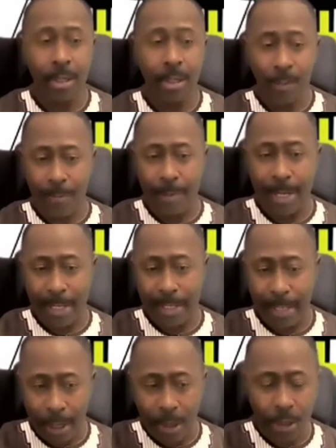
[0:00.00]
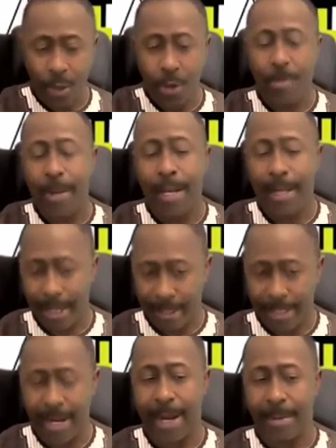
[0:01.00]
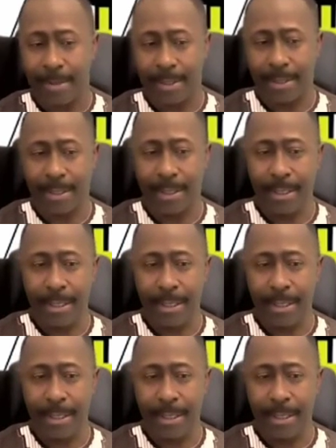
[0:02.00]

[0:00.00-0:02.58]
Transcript: we've been at a crossroad many a times.